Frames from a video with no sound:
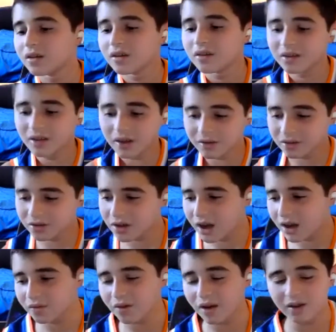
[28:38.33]
yeah, you
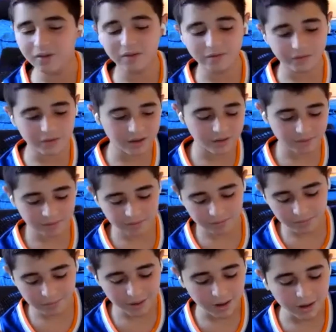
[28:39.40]
got to ride with it,
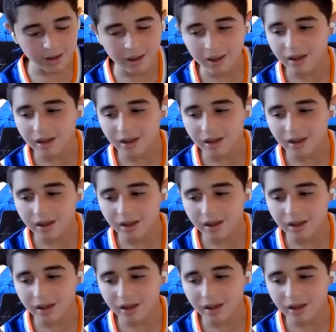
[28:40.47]
but